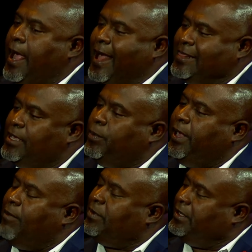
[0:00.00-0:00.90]
I think we
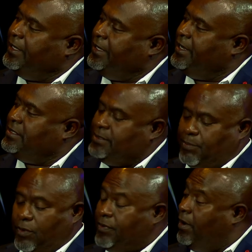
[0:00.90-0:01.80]
have to lean into
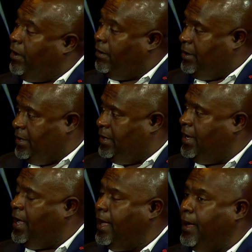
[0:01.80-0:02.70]
both our
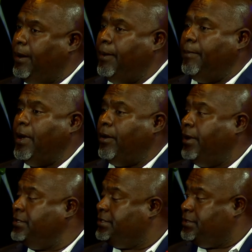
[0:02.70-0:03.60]
uh, our
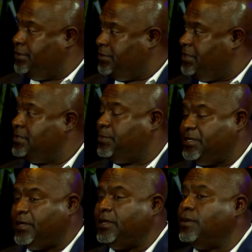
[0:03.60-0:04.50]
institutions,
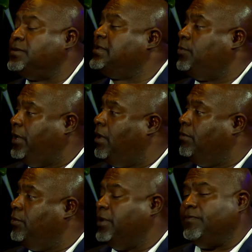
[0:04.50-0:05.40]
particularly those that we
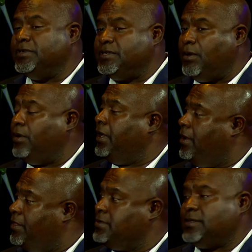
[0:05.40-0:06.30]
own, Univision and
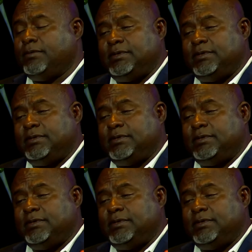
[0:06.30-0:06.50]
others, mm-hmm.